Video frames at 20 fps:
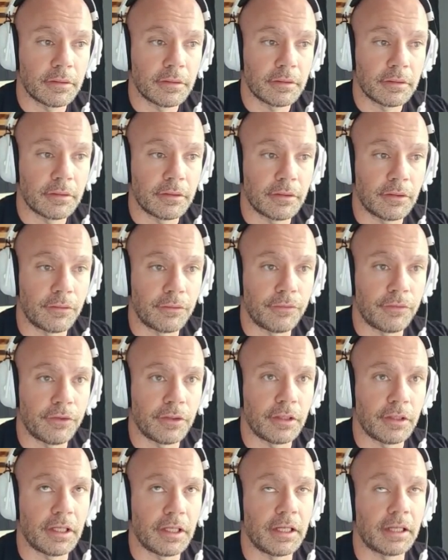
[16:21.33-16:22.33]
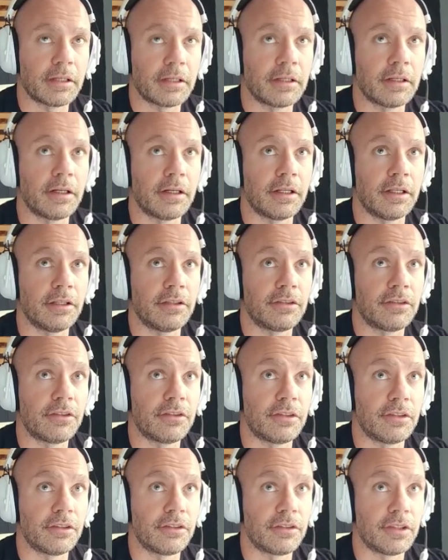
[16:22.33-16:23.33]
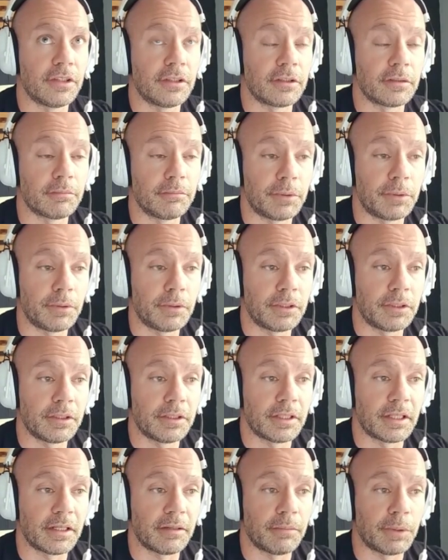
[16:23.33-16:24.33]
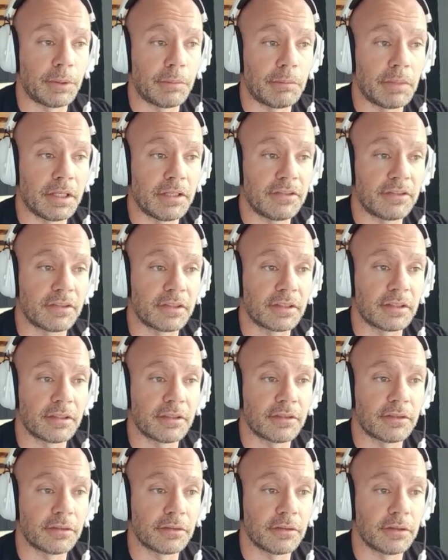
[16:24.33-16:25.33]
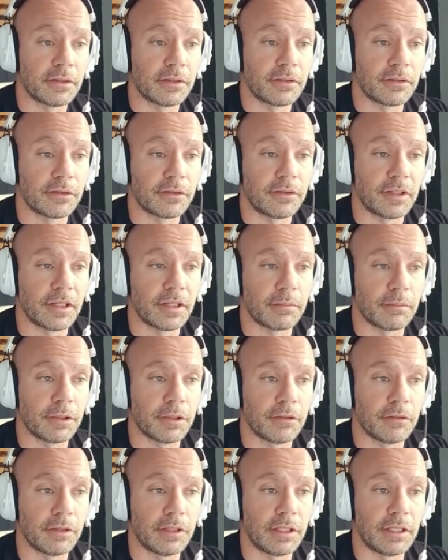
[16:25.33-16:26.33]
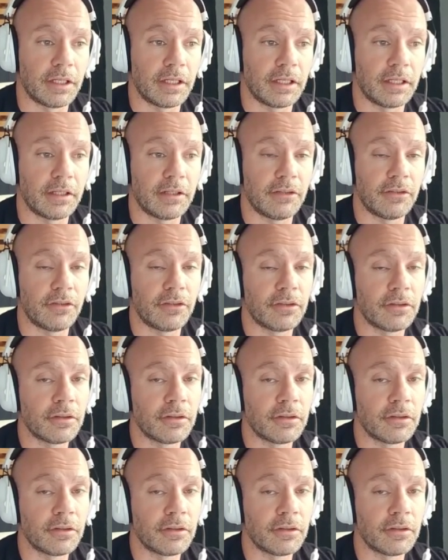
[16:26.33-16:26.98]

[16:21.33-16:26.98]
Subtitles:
Don't feel like, oh, this is the secret bullet that I've been missing. This'll take me over the edge.